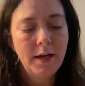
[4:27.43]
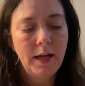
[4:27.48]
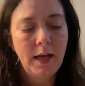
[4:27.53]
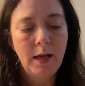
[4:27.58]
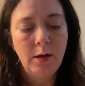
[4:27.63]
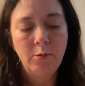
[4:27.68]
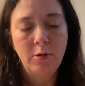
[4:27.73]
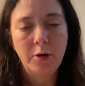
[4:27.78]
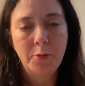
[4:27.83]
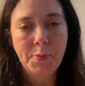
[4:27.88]

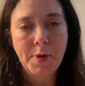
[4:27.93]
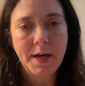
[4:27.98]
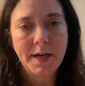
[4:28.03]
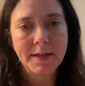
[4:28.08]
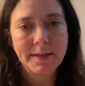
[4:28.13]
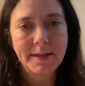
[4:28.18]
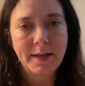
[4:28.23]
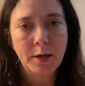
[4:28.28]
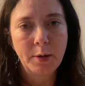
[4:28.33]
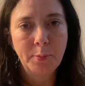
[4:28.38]
it would have been a
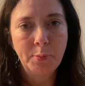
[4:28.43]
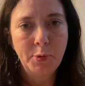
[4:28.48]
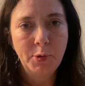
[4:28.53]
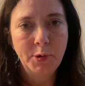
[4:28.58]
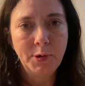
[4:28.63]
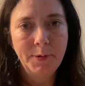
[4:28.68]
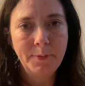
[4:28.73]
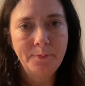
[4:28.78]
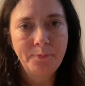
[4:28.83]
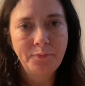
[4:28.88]
center
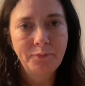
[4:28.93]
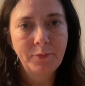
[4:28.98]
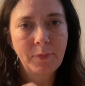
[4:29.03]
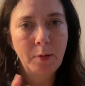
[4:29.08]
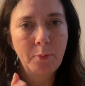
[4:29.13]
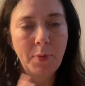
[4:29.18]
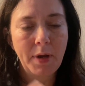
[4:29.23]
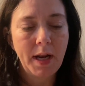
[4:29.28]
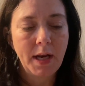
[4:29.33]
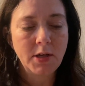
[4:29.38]
pull,
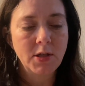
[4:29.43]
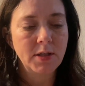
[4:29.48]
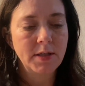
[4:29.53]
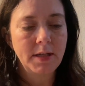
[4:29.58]
but I just